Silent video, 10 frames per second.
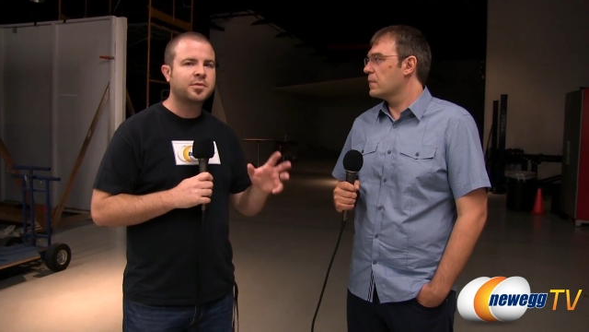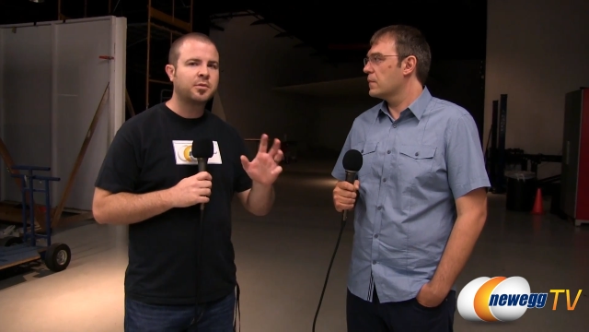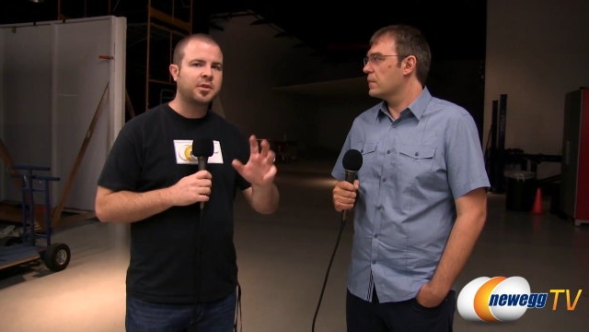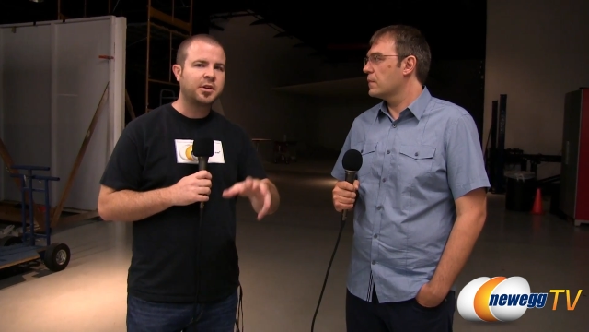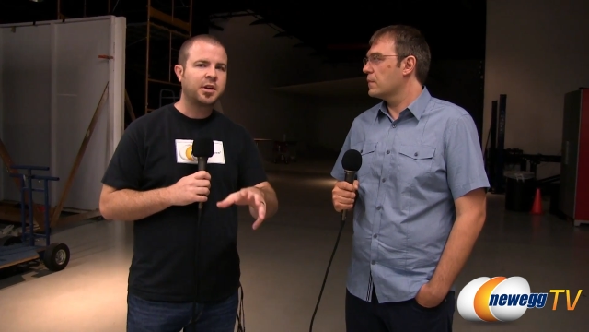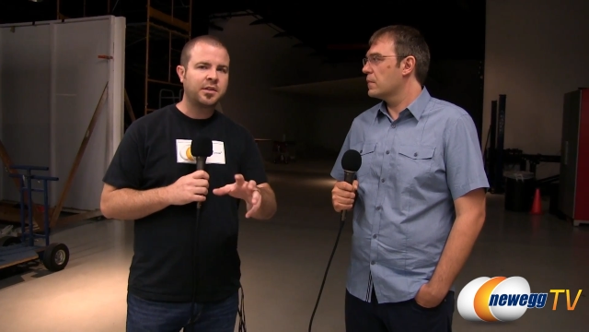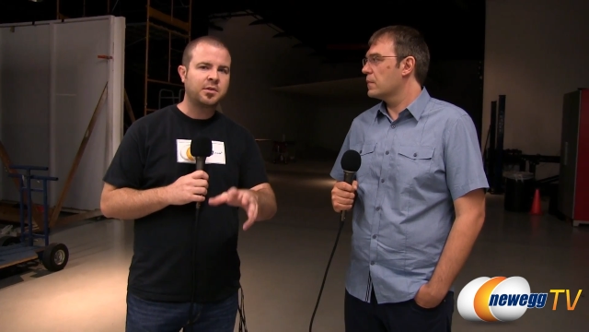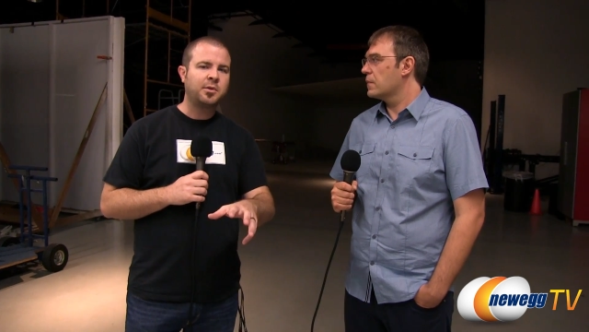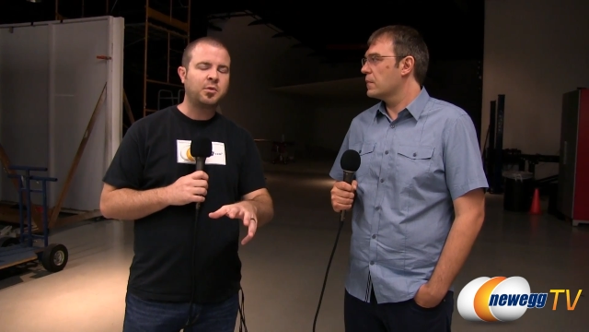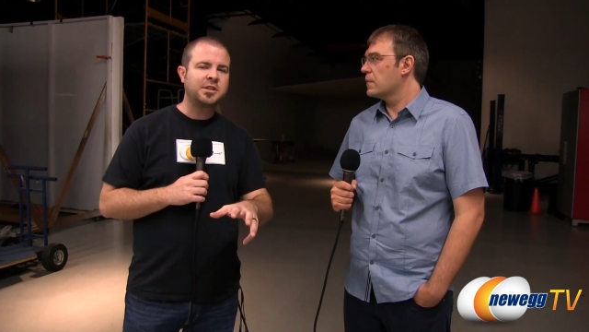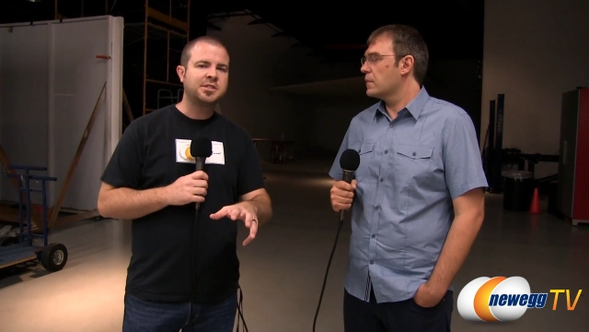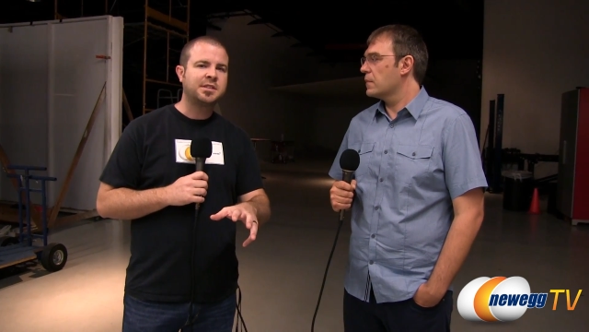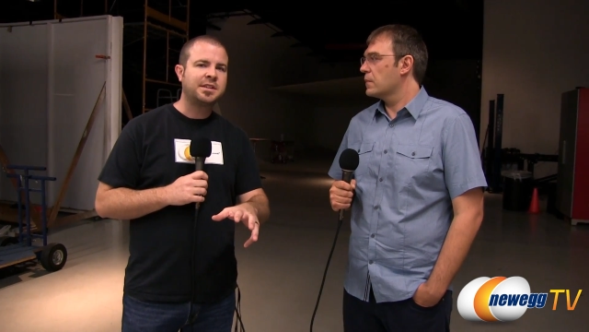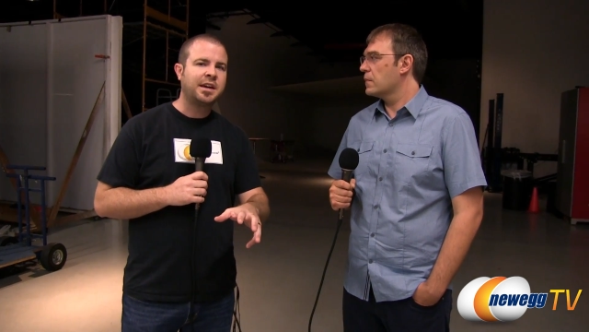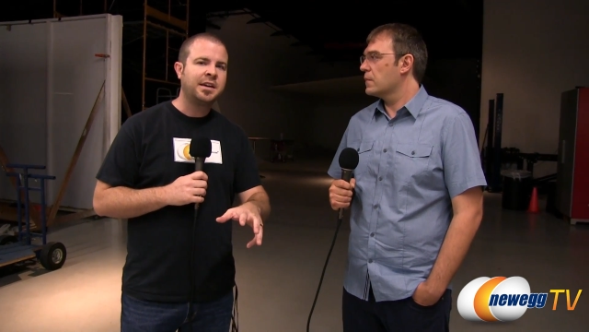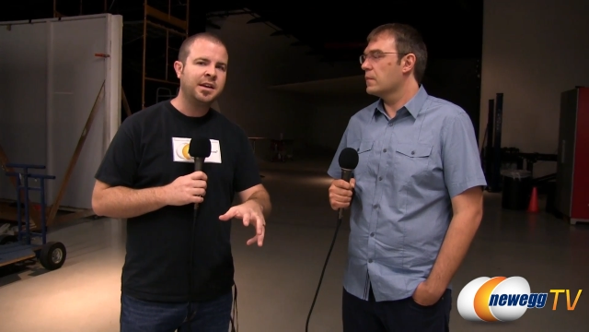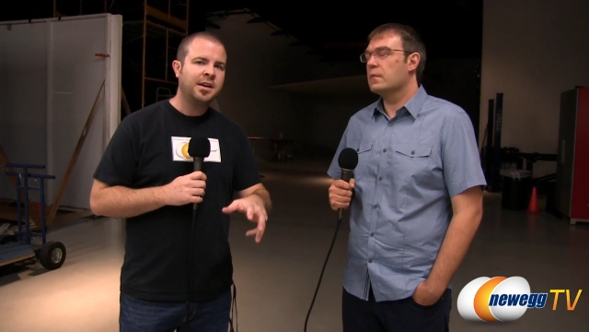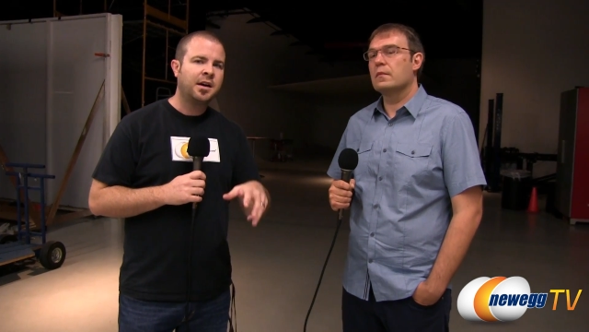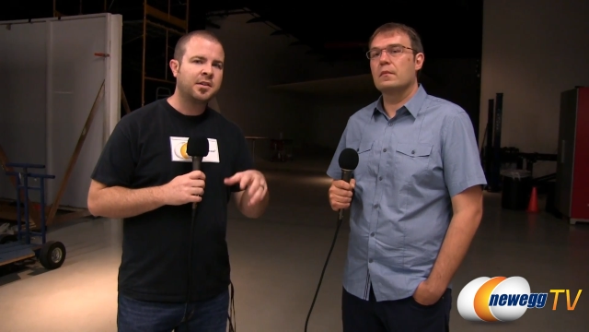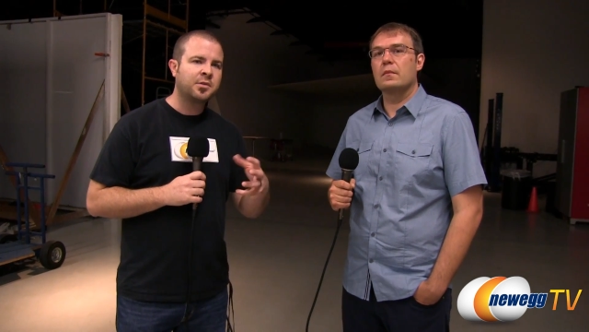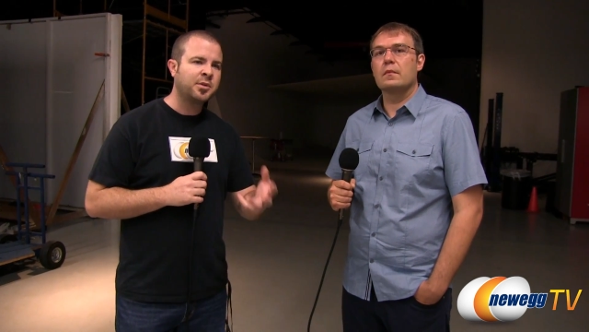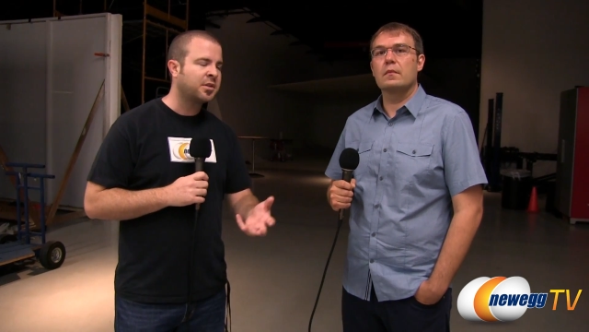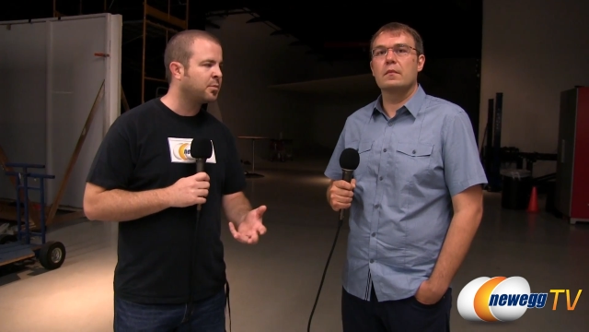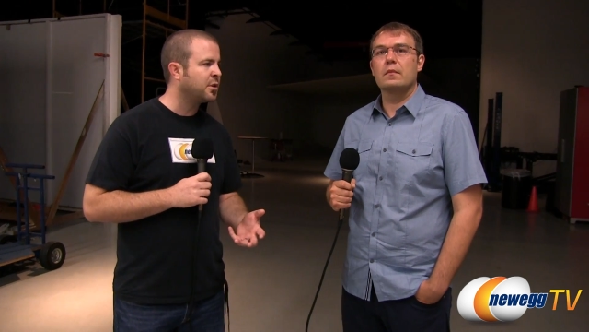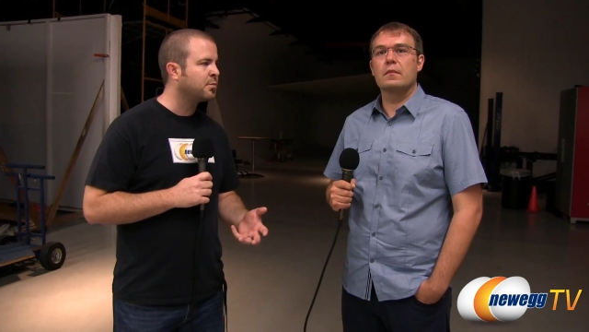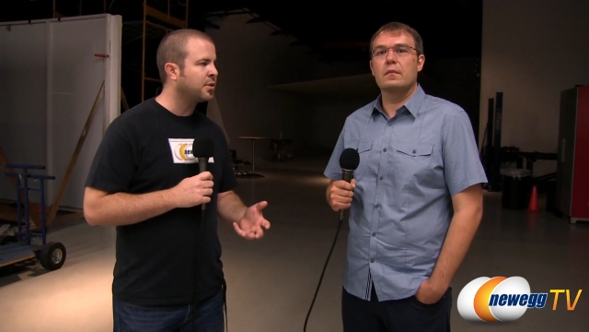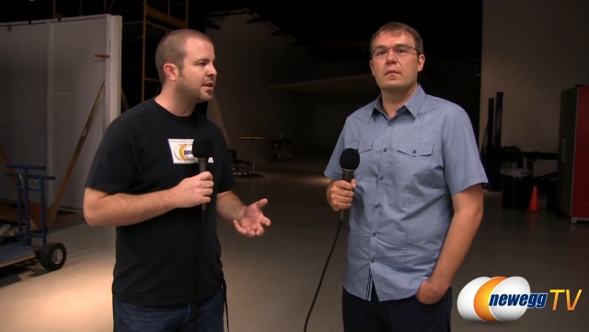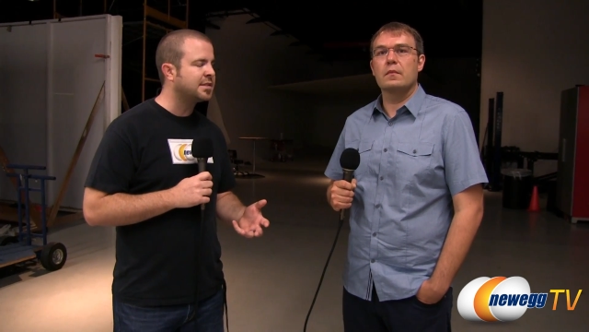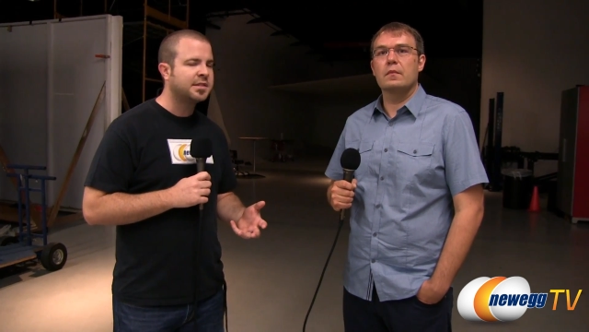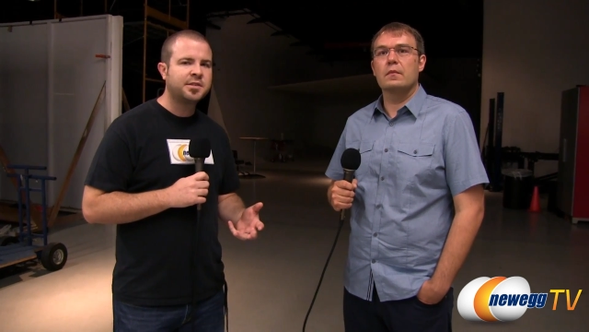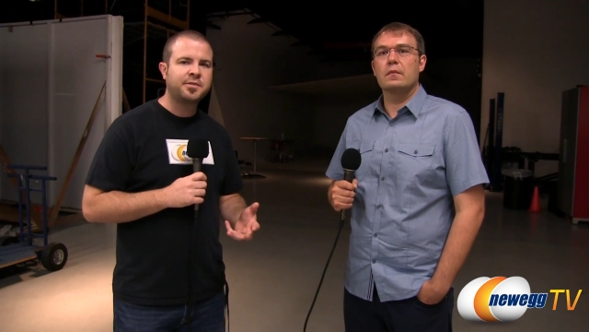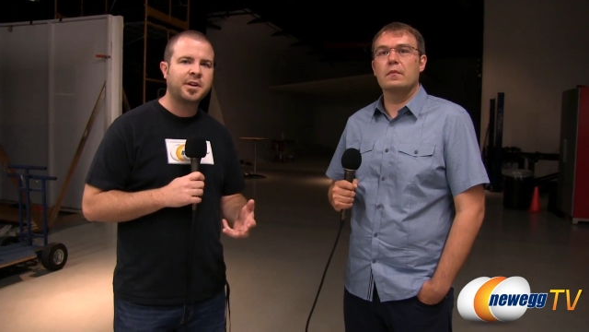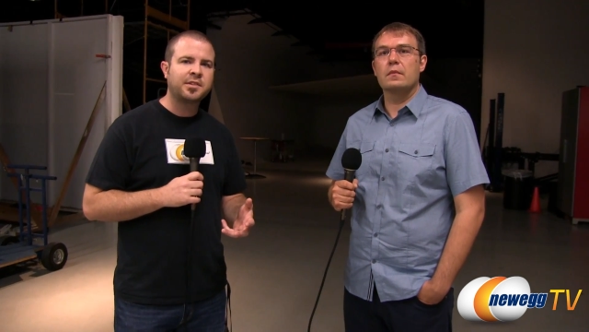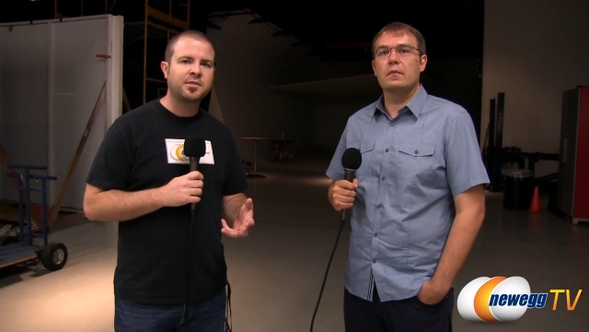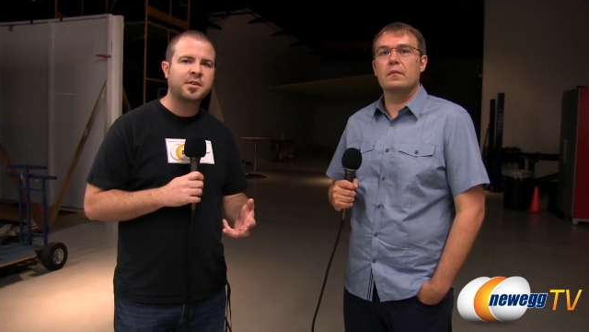Speaker 1: So what you guys are going to be watching today uh, is a bit of the build process. If you guys